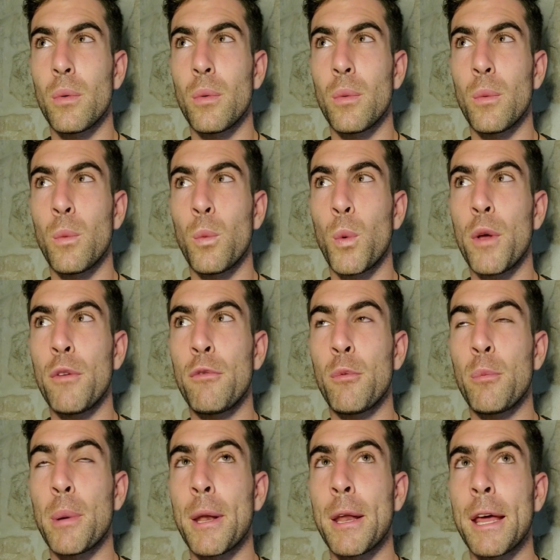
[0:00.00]

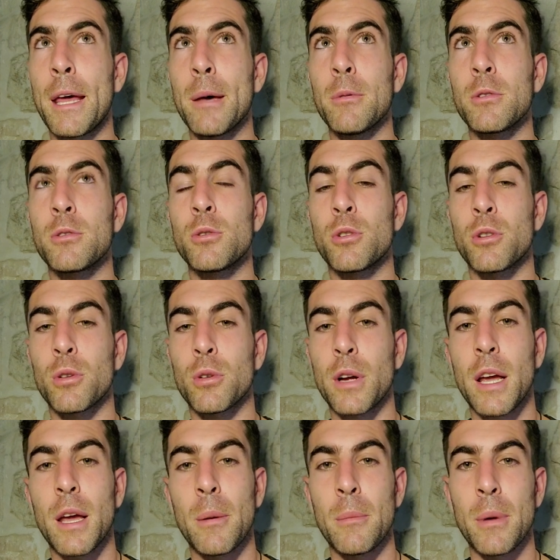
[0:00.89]
We've been able to
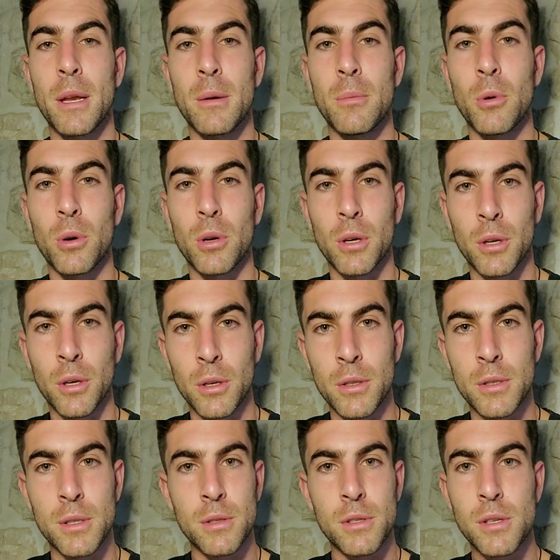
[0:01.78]
create many more
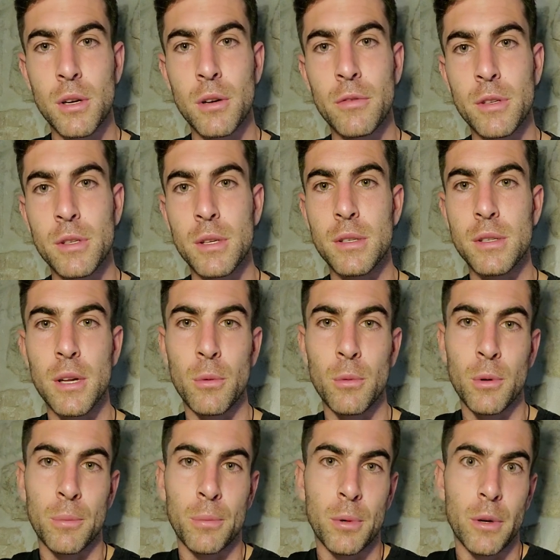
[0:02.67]
goods and services that
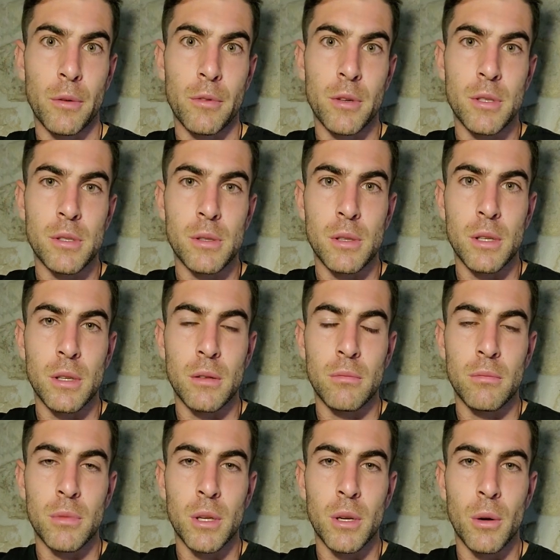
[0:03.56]
were
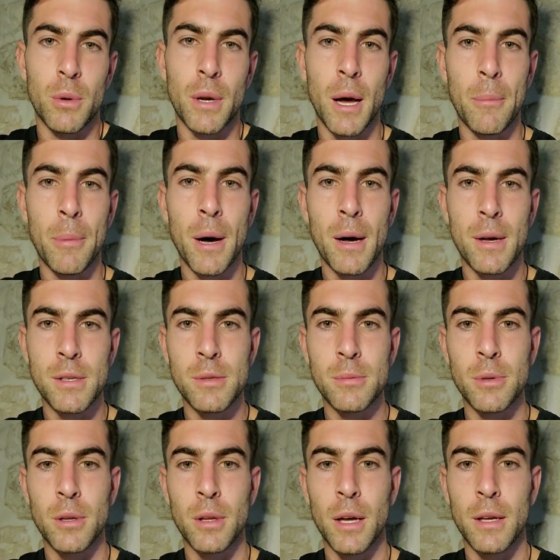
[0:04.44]
previously, not
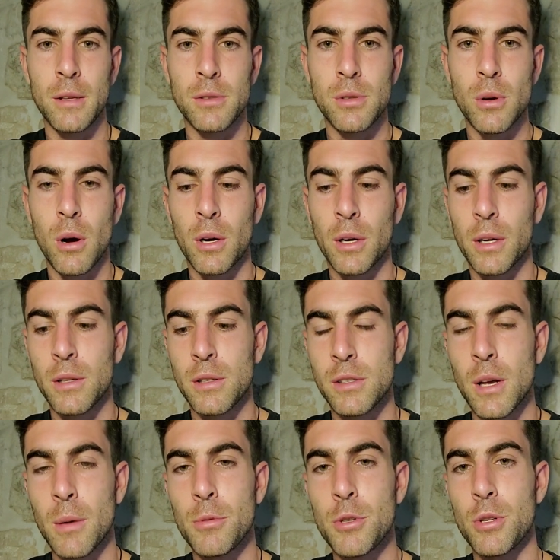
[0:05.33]
possible. And so our
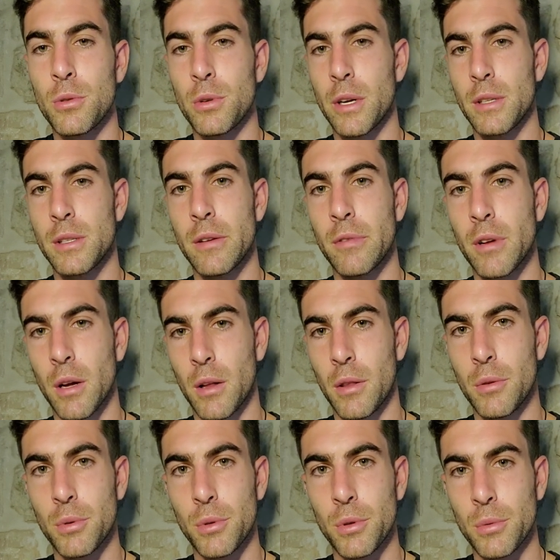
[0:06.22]
consumption rates have
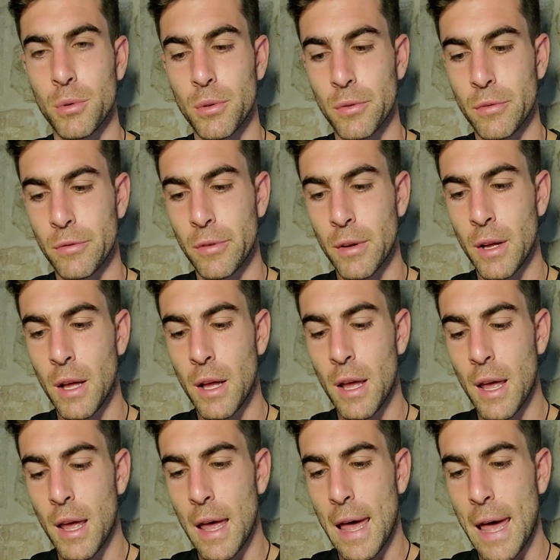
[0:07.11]
gone through the roof.
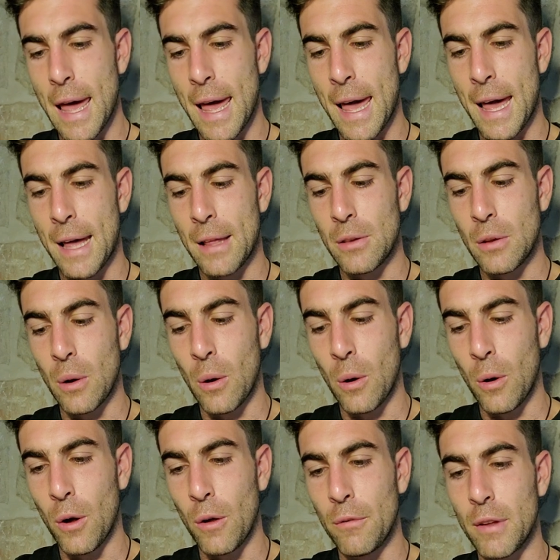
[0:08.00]
And
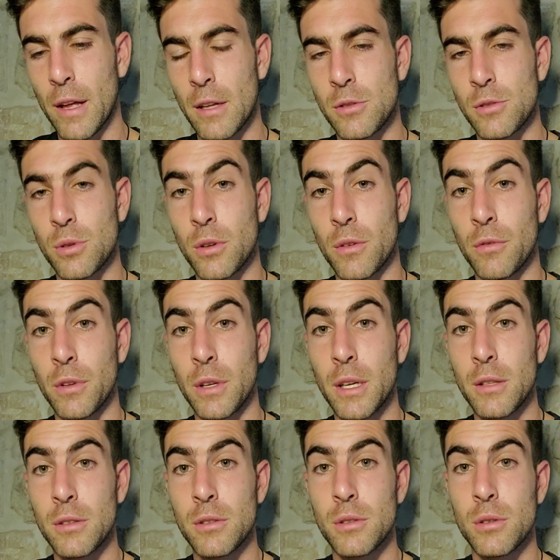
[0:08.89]
all of that sort of
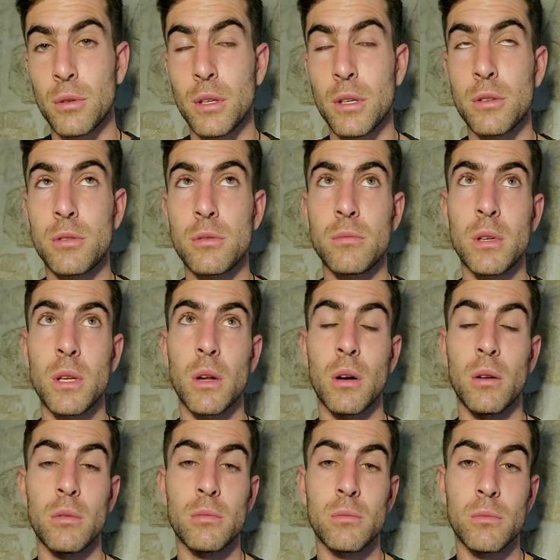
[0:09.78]
leads to these,
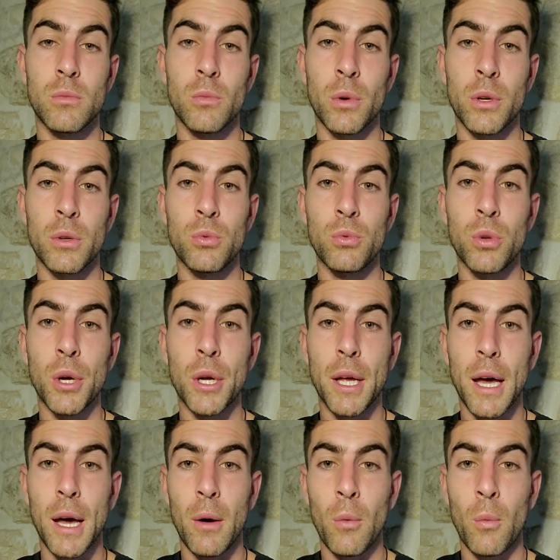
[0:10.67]
when you look
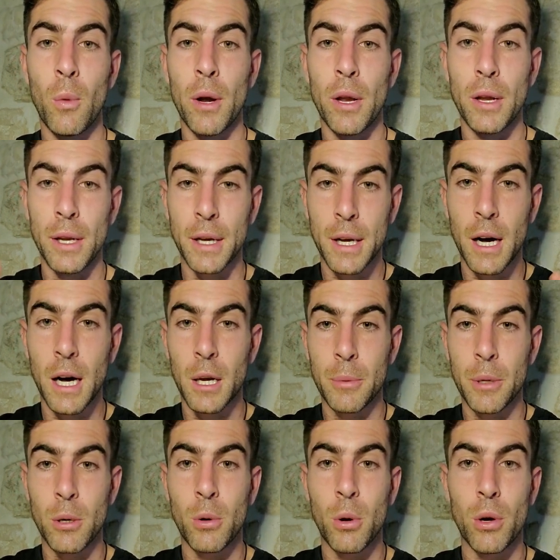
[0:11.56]
at when an
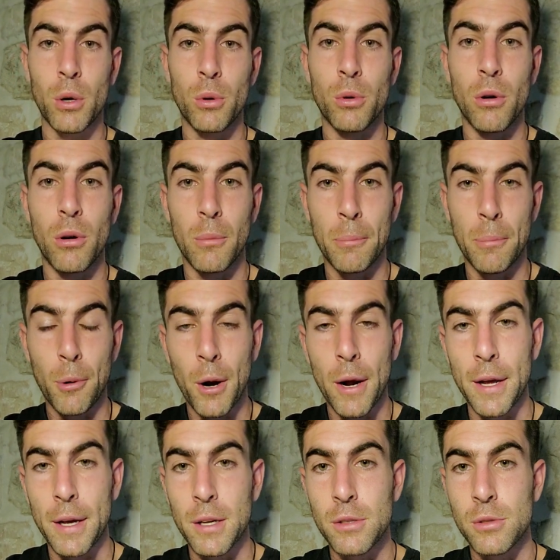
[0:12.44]
economy, quote unquote,
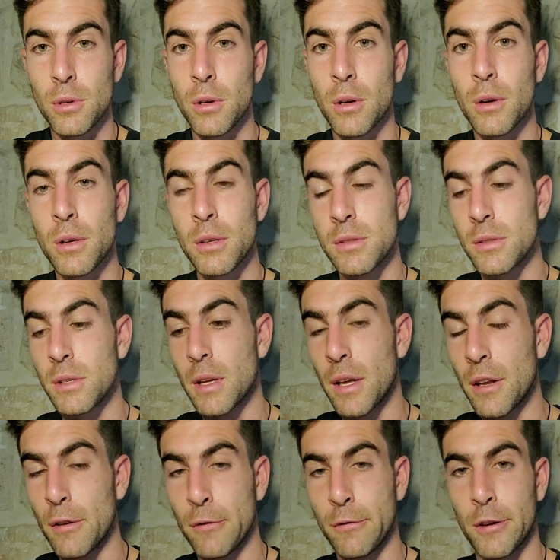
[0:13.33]
breaks or is
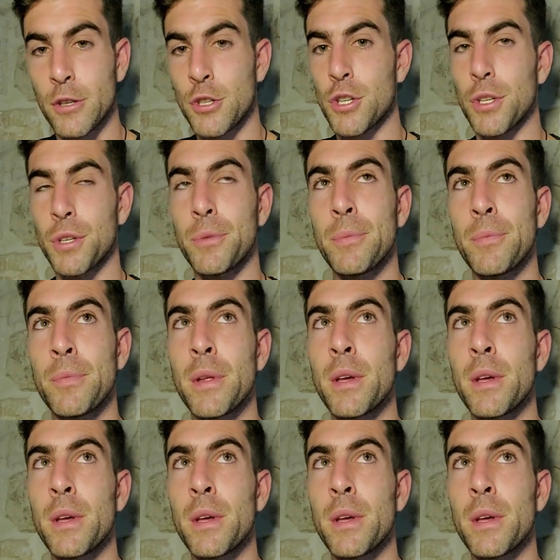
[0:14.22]
inefficient,